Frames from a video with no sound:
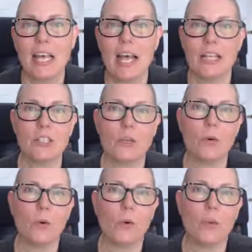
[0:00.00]
And
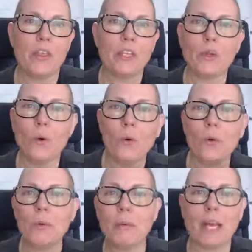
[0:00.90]
so this
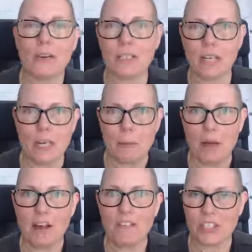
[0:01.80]
old paradigm
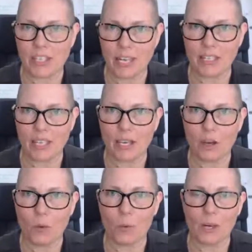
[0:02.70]
of selling,
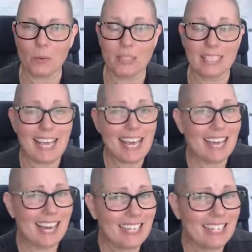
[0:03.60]
where it was, hey,
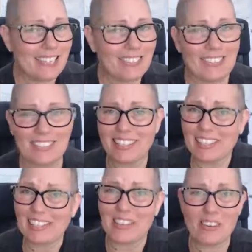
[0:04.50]
how you doing? There's a
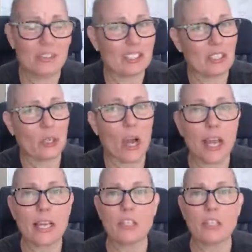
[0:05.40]
lot, you know, it was trying